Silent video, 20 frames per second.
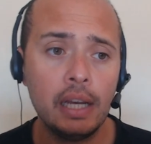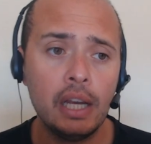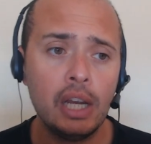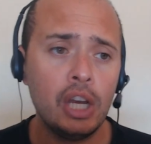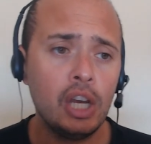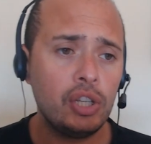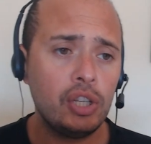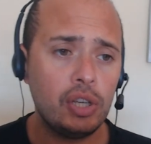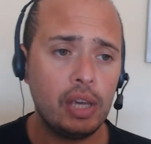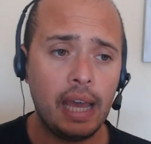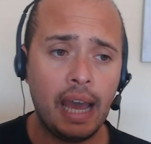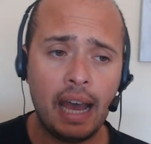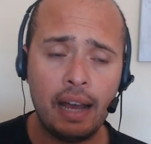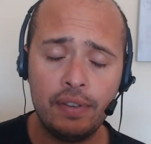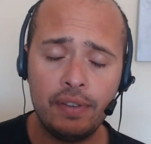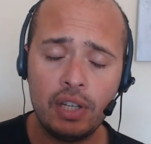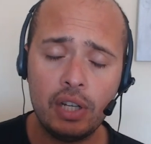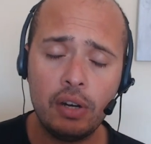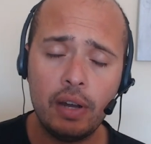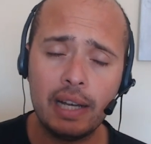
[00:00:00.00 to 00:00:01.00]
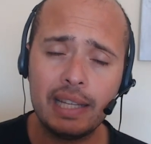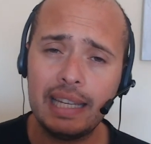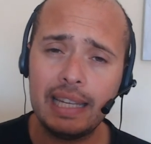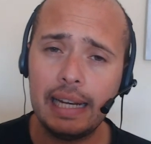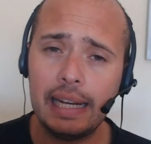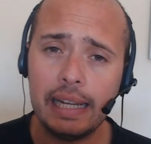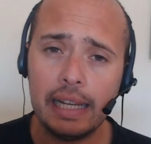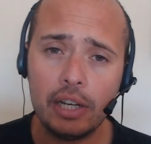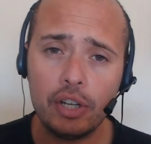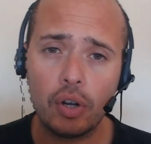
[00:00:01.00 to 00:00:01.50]
So you have to know how to
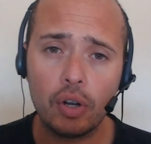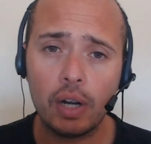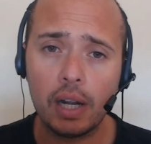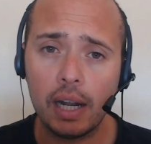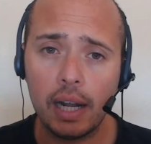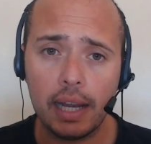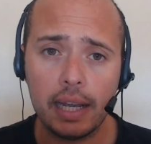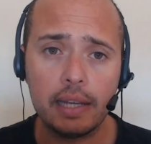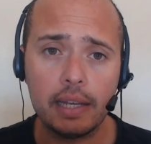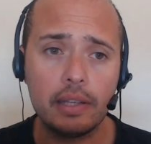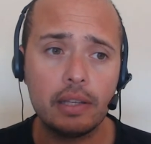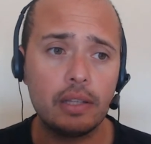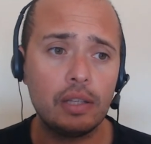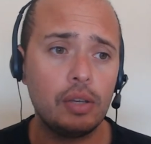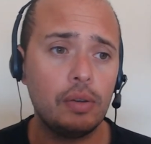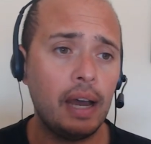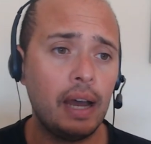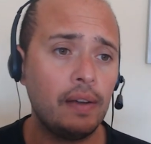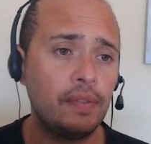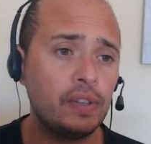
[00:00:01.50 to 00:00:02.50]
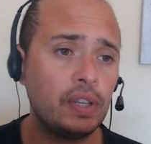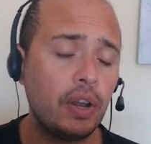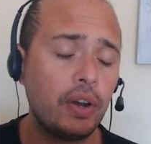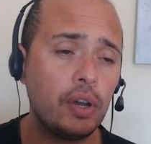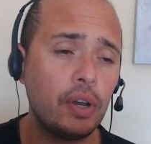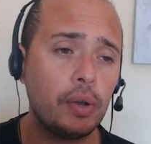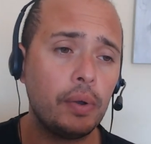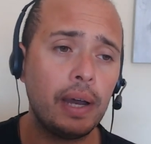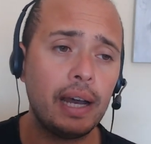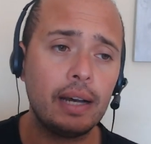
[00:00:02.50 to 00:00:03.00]
lead your clients. You have to
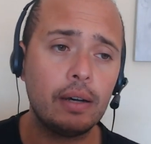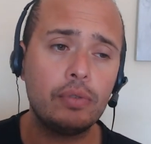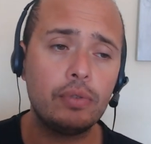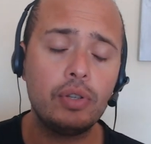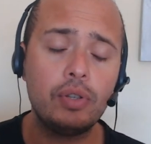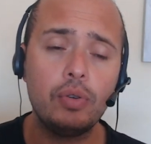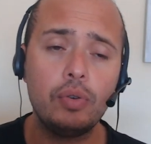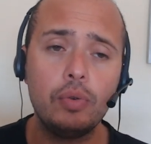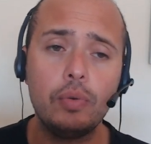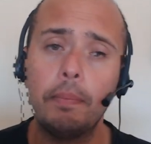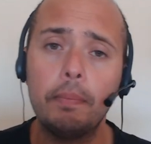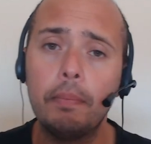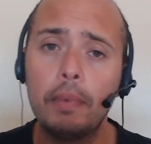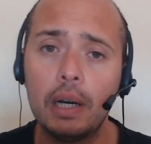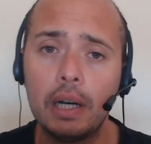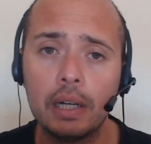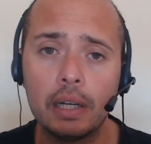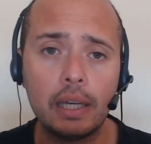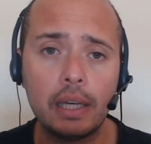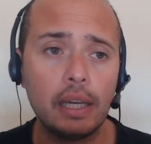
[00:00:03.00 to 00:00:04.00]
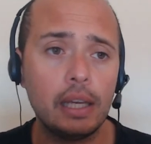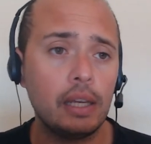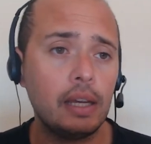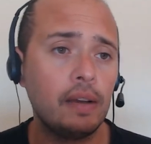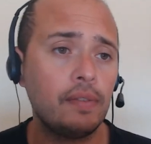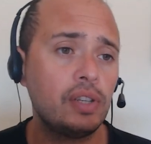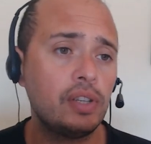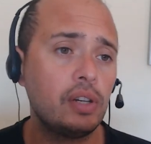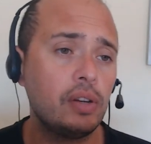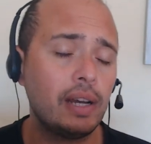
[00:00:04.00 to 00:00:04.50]
know how to market. You
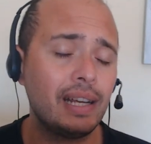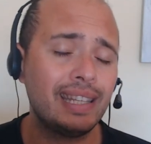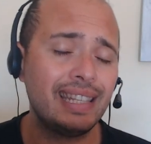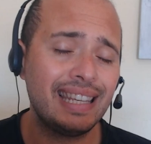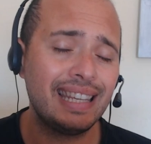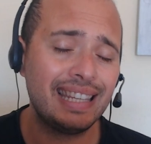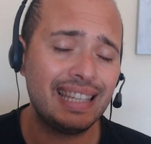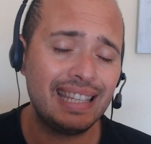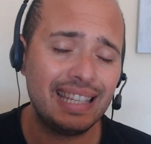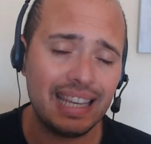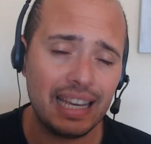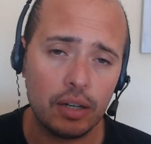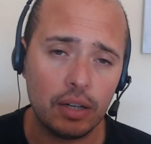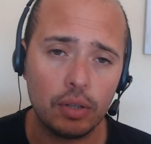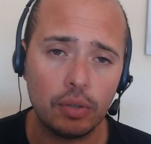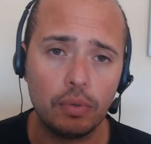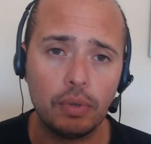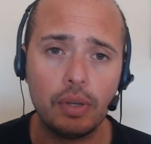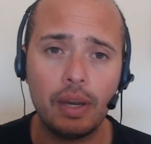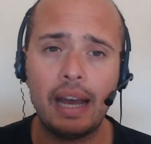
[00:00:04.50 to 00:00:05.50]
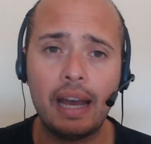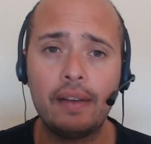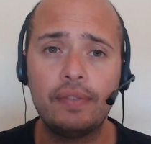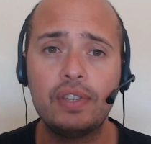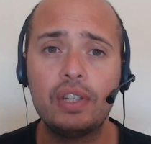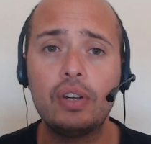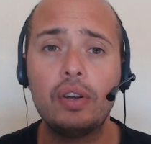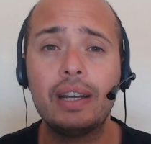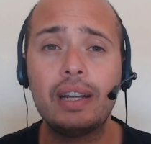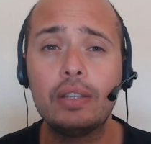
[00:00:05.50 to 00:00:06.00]
have to know how to sell. You have
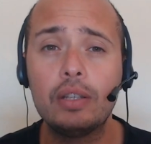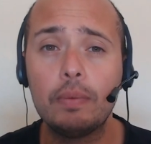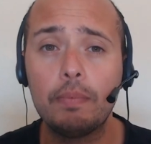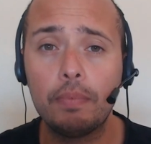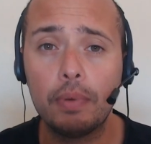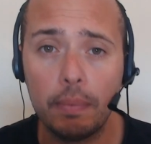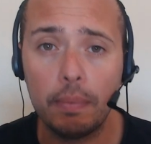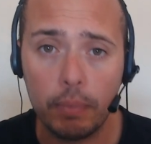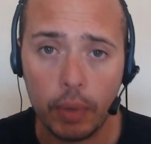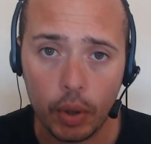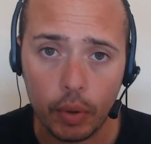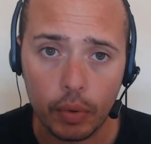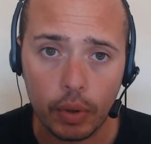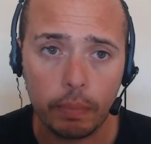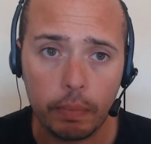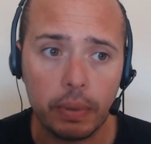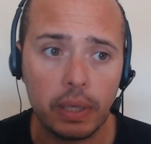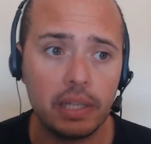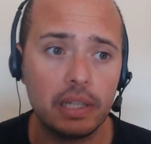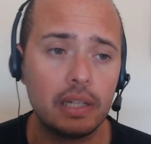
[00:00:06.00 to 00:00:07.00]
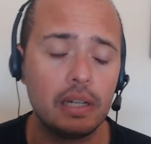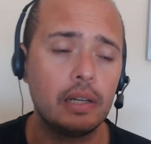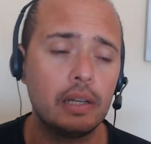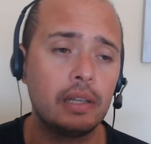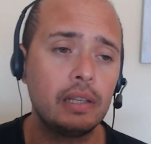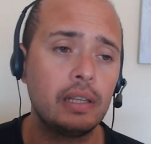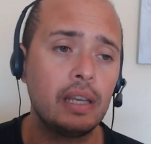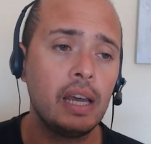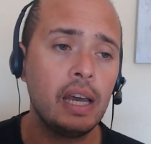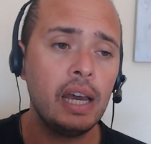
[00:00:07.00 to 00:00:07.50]
to know how to promote the
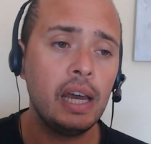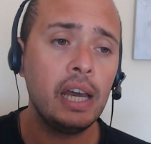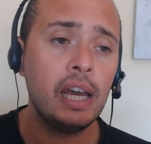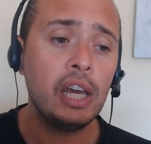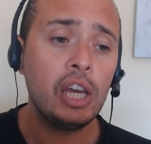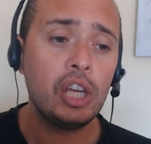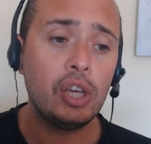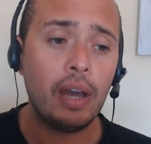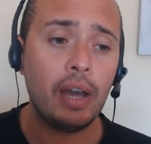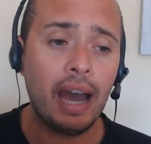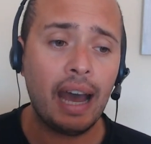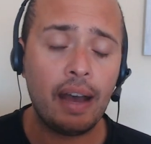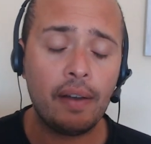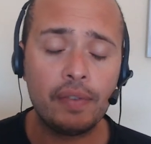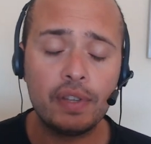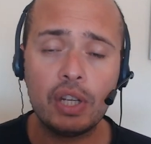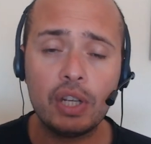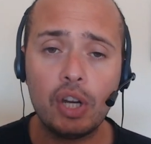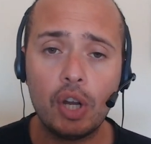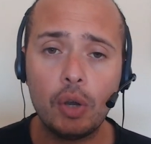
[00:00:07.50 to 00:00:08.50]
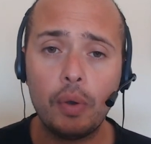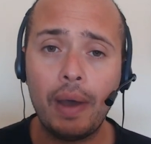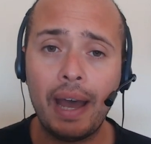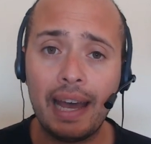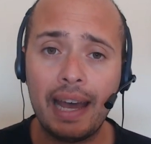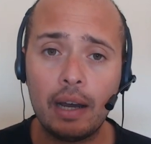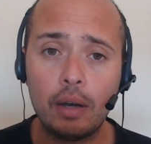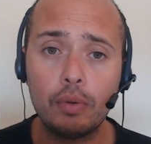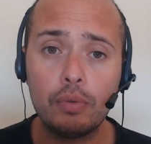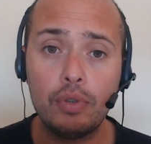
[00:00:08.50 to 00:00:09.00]
business. You have to know
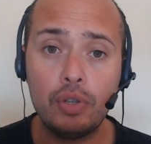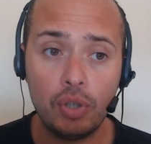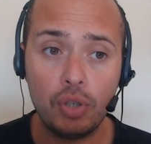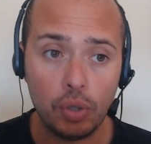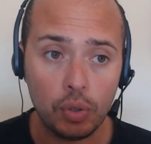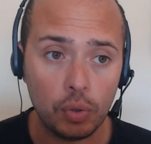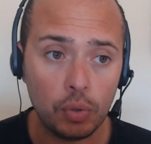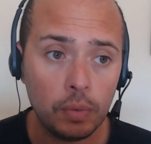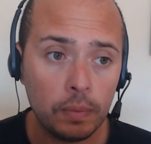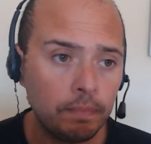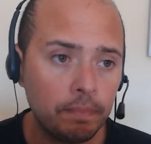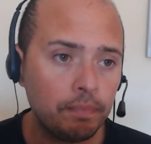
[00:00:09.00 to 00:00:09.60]
how to